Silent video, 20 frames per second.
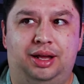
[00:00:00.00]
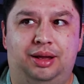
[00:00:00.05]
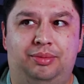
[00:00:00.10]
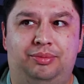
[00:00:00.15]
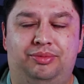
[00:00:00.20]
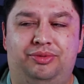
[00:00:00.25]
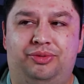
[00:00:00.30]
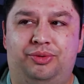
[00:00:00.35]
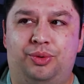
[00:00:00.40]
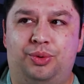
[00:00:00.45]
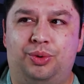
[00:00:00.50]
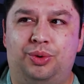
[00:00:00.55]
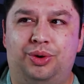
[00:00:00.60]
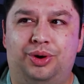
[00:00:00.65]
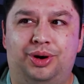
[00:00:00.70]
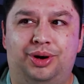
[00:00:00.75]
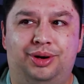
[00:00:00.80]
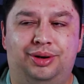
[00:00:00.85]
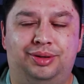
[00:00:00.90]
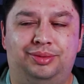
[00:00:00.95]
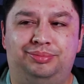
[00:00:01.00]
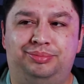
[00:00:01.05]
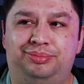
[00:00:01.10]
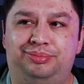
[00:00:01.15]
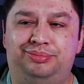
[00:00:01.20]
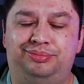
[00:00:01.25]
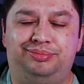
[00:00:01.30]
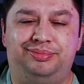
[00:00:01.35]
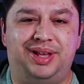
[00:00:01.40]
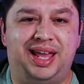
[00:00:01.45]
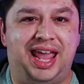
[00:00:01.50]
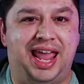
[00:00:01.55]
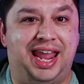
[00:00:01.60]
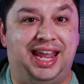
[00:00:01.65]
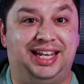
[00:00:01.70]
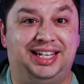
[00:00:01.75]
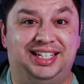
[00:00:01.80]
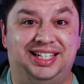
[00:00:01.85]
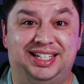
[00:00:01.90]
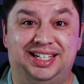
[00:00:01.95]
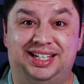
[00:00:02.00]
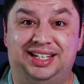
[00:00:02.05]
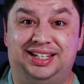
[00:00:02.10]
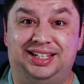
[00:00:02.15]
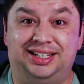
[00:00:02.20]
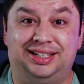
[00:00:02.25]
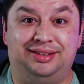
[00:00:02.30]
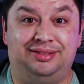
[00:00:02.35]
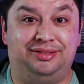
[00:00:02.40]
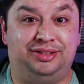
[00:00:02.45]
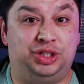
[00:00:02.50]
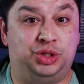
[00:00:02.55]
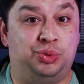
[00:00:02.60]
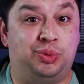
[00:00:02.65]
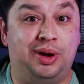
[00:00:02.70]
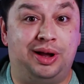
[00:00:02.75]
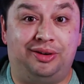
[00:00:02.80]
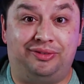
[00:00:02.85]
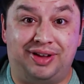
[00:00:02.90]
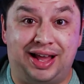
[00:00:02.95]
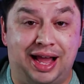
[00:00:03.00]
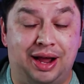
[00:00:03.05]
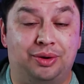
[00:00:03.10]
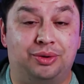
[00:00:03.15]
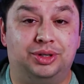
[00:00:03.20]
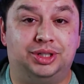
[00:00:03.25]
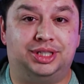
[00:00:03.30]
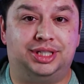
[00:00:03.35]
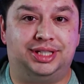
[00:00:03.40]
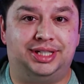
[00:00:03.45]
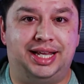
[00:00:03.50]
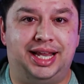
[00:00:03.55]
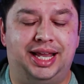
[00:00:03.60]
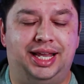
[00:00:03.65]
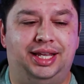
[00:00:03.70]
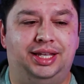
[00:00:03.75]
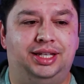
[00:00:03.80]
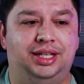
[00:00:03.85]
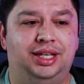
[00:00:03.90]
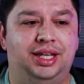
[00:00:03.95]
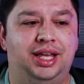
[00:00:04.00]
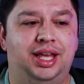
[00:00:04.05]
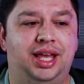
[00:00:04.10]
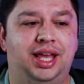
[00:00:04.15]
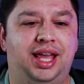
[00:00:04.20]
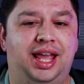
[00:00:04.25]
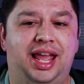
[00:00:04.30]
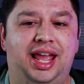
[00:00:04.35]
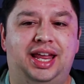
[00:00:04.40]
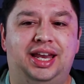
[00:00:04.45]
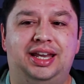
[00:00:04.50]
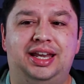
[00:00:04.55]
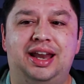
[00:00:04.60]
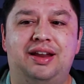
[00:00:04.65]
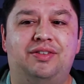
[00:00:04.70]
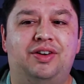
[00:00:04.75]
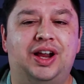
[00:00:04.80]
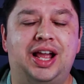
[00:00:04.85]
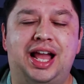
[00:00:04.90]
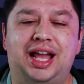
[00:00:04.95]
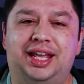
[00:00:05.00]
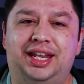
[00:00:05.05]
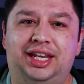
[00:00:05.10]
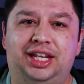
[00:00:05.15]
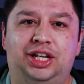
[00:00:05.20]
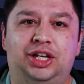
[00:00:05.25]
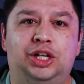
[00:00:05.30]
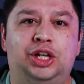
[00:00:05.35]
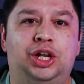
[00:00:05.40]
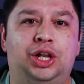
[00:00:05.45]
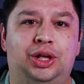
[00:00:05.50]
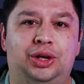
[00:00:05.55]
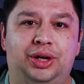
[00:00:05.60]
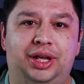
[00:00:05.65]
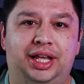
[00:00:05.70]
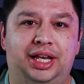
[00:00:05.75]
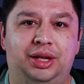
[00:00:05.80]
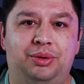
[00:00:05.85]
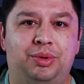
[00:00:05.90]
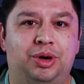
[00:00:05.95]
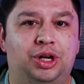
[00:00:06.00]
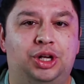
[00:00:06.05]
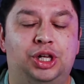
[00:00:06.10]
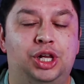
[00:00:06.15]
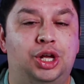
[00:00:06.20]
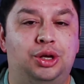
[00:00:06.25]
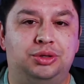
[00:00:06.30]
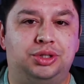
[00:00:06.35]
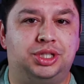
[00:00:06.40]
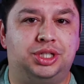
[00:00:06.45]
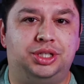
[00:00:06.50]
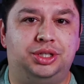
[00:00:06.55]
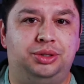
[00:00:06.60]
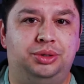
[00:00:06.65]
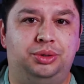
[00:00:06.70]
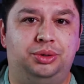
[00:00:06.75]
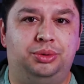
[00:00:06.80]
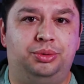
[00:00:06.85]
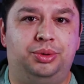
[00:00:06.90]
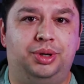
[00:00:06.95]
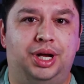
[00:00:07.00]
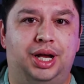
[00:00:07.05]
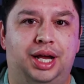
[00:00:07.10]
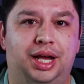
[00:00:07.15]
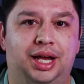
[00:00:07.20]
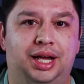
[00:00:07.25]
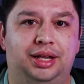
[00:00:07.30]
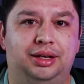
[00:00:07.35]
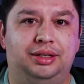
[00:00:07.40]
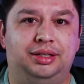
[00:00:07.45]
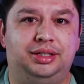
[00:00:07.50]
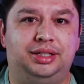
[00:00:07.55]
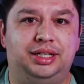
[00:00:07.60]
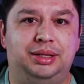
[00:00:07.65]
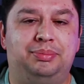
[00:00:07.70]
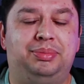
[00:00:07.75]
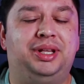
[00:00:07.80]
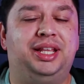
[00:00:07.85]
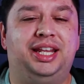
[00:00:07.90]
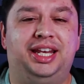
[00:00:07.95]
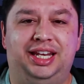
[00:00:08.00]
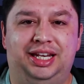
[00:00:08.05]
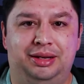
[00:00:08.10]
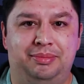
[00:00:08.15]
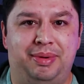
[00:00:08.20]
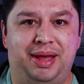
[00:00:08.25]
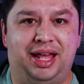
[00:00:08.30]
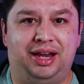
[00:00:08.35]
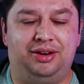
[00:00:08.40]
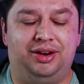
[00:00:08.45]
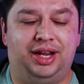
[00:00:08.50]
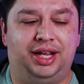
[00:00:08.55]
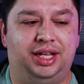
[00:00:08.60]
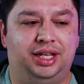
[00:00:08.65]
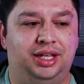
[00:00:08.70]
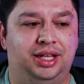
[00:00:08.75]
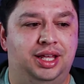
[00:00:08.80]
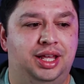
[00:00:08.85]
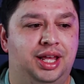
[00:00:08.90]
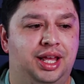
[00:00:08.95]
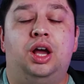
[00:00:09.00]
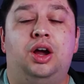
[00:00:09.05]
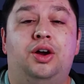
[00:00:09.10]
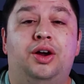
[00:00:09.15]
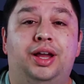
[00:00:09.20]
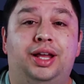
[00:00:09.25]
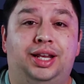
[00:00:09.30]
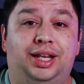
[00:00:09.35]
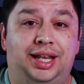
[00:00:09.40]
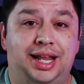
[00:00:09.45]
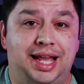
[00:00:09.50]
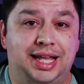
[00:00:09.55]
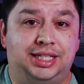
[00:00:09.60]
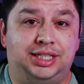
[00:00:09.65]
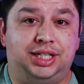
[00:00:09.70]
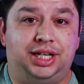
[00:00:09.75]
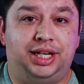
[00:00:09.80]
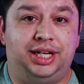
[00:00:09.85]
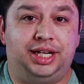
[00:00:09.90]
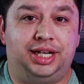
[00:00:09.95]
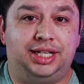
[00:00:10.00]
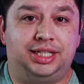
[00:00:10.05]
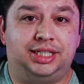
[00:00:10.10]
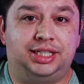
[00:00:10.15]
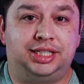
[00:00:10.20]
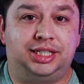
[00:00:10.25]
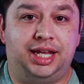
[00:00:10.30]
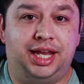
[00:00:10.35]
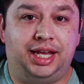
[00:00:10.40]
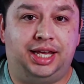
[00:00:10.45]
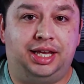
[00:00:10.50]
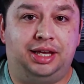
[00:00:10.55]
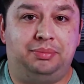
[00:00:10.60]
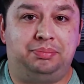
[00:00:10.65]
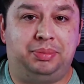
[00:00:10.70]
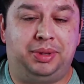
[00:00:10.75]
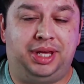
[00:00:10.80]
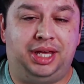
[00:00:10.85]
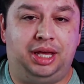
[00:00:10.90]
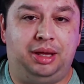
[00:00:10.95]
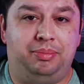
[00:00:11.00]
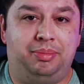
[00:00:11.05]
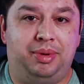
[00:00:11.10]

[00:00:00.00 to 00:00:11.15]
for 8 to 12 hours a day, and never got anywhere close to depleting the battery. All right, lastly, let's take a peep